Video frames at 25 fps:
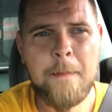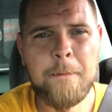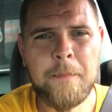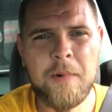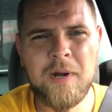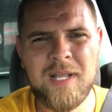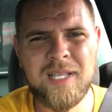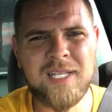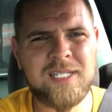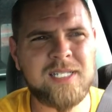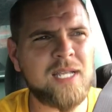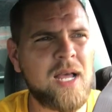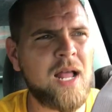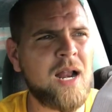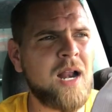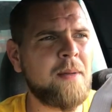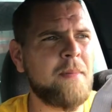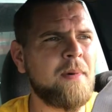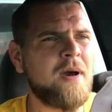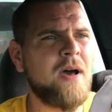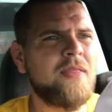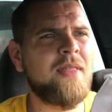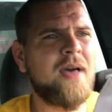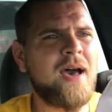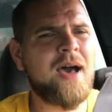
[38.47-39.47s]
Pretty excited
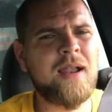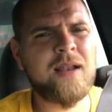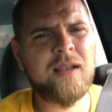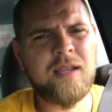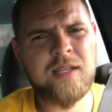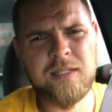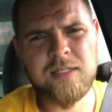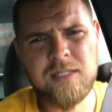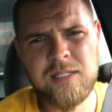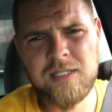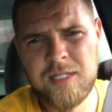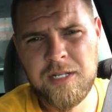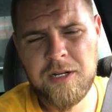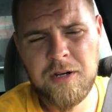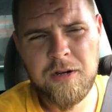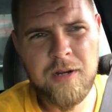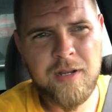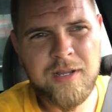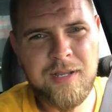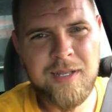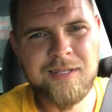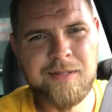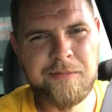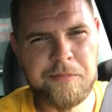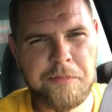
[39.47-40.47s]
about that,
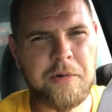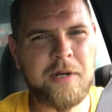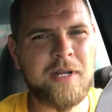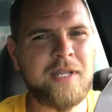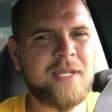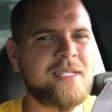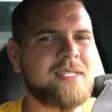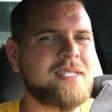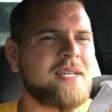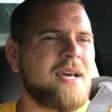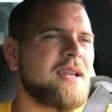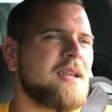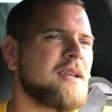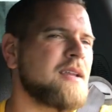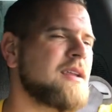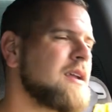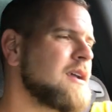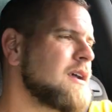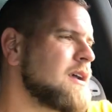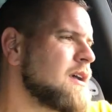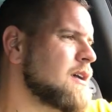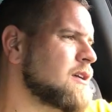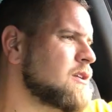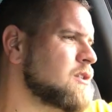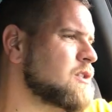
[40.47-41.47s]
considering. Pretty excited.
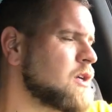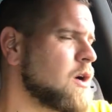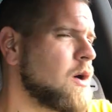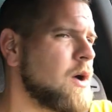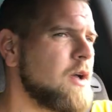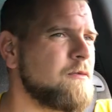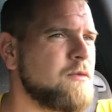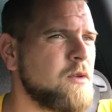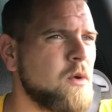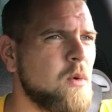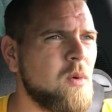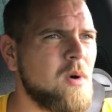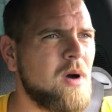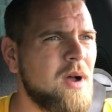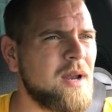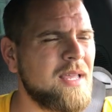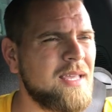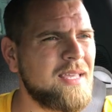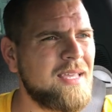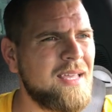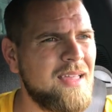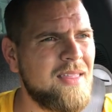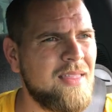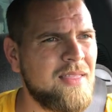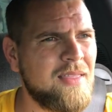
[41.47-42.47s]
So if you want to
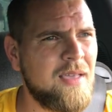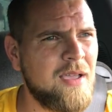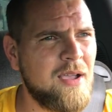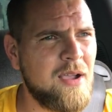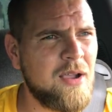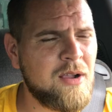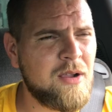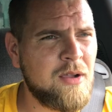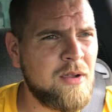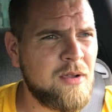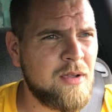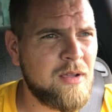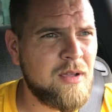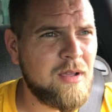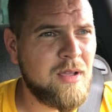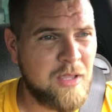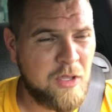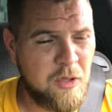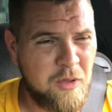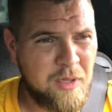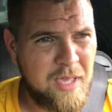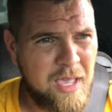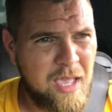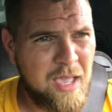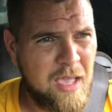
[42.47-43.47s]
get there,
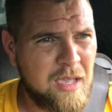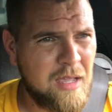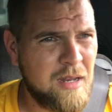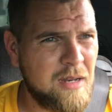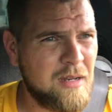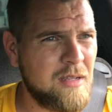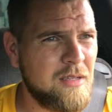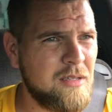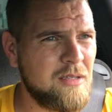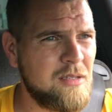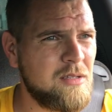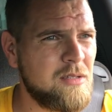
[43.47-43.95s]
you can.